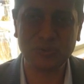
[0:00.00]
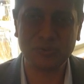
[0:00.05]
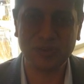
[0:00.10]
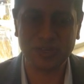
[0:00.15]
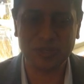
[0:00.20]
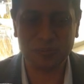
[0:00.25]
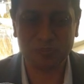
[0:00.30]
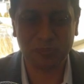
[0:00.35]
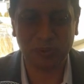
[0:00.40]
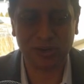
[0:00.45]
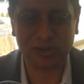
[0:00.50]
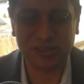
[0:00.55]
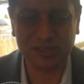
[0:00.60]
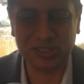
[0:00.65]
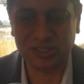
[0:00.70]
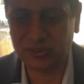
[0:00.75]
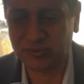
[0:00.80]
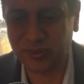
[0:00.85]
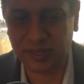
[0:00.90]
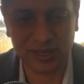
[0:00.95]
very important
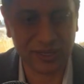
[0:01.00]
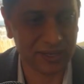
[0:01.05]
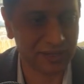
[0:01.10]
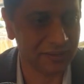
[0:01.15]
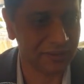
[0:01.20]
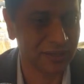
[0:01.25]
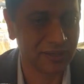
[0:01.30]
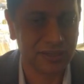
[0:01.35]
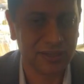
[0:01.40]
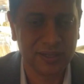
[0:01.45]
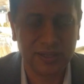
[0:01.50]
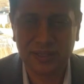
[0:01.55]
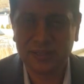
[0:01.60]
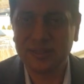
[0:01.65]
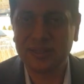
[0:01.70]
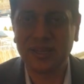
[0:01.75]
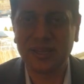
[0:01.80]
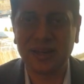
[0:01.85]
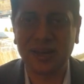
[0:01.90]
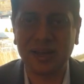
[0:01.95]
as well, and
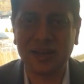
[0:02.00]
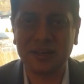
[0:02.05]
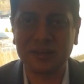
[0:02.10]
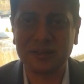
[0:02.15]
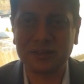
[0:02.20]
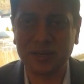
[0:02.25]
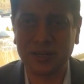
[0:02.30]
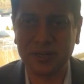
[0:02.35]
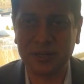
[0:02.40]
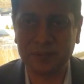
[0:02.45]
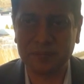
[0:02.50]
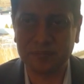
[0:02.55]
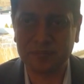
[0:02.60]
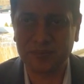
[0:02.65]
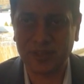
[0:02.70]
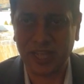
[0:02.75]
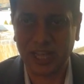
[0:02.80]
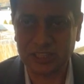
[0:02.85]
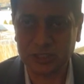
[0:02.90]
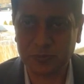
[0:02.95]
there are
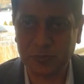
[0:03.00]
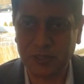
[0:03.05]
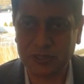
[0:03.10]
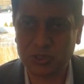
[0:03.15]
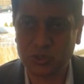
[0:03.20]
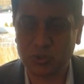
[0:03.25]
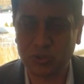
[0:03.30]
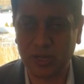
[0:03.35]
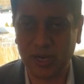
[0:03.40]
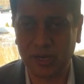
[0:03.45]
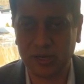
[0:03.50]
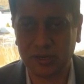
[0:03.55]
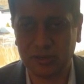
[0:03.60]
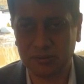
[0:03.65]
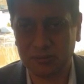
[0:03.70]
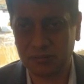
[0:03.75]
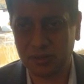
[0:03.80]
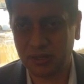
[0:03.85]
aspects to that,